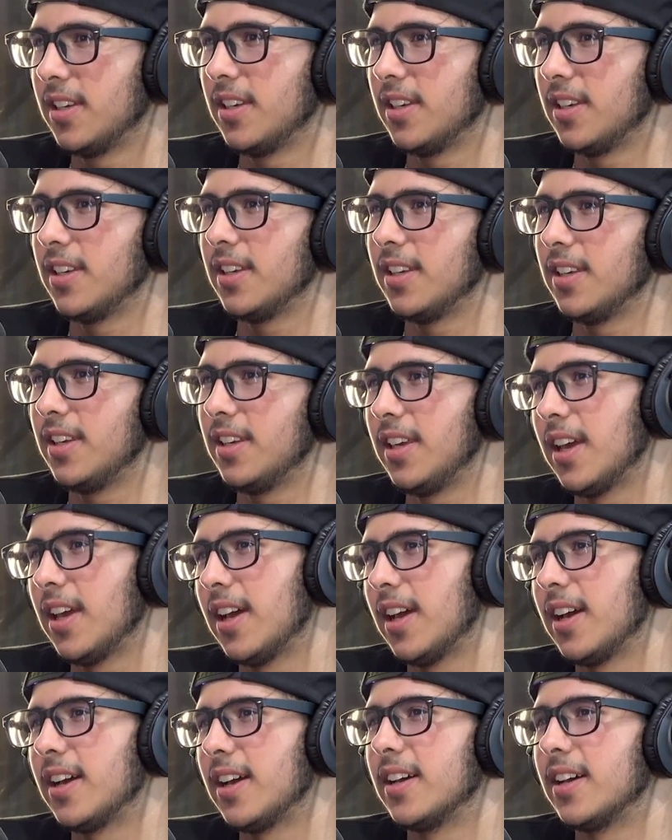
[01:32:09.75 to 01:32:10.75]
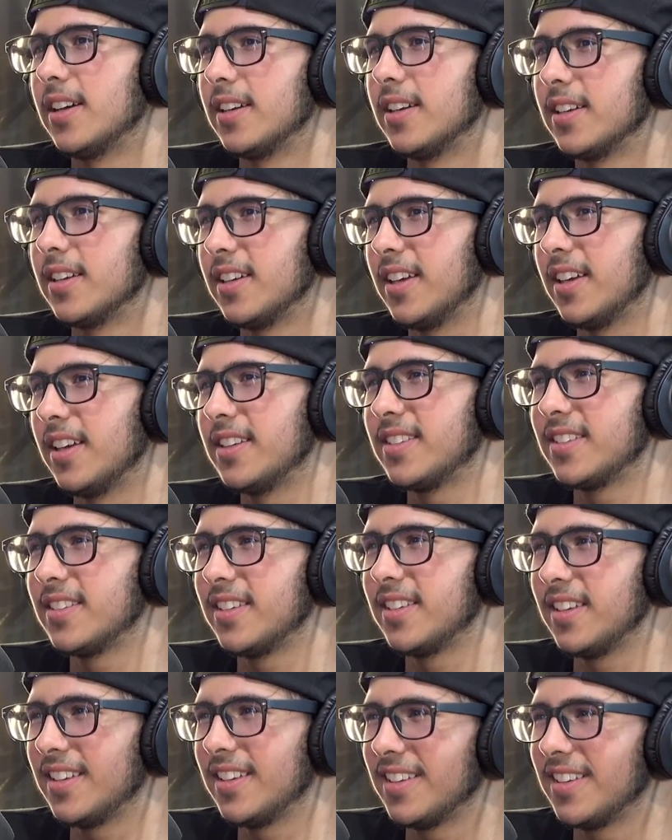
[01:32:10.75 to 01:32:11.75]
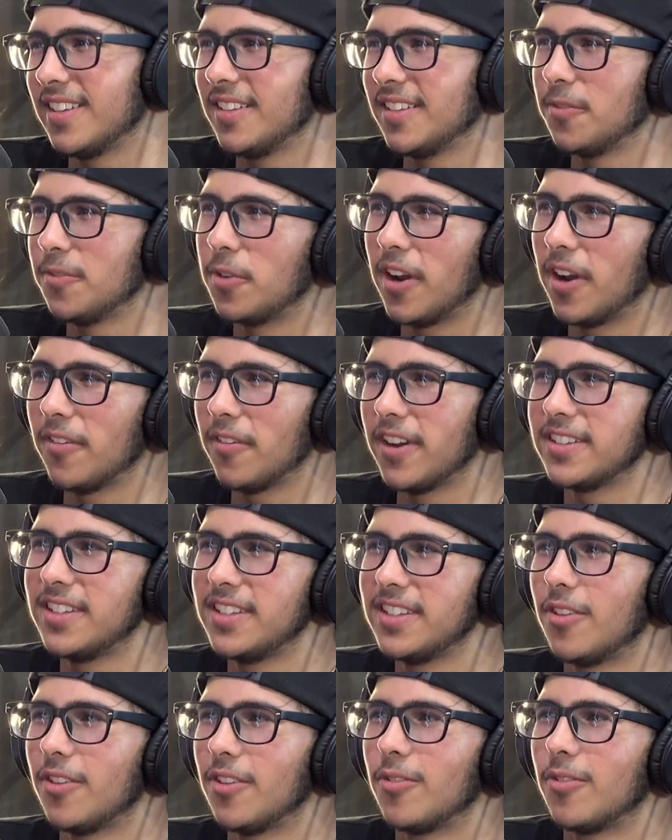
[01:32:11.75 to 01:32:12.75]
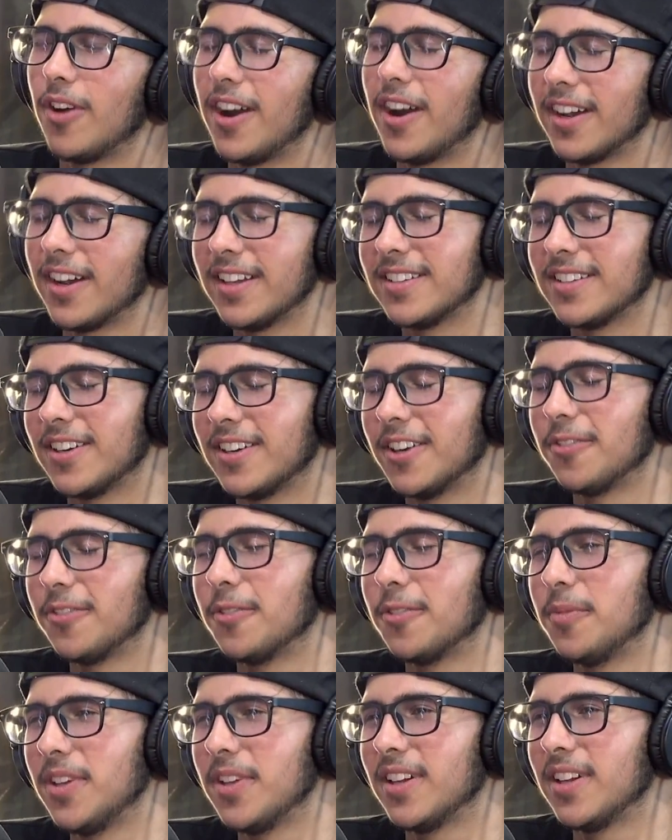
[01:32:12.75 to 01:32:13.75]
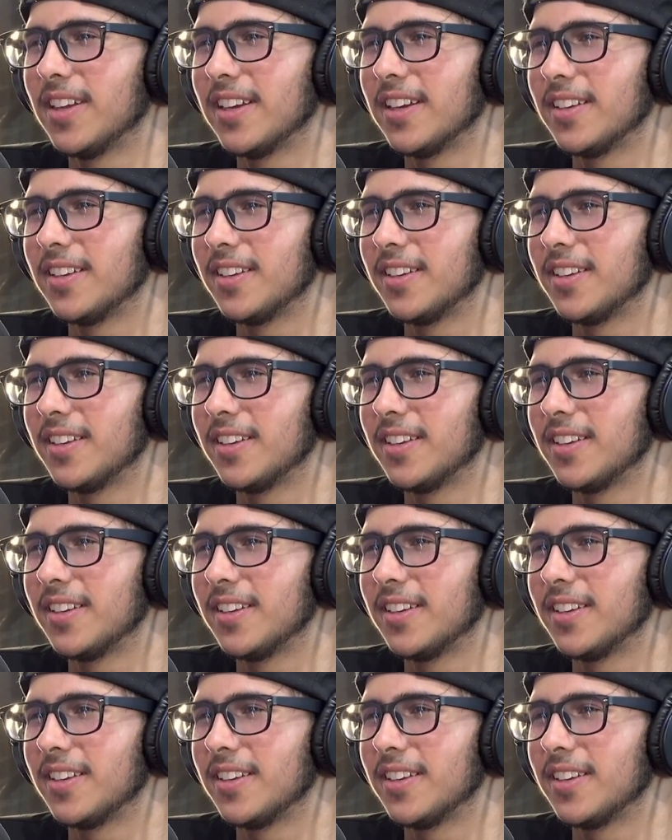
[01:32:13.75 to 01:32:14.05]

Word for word: Yeah. Whenever I see The Rock, it's hard for me to like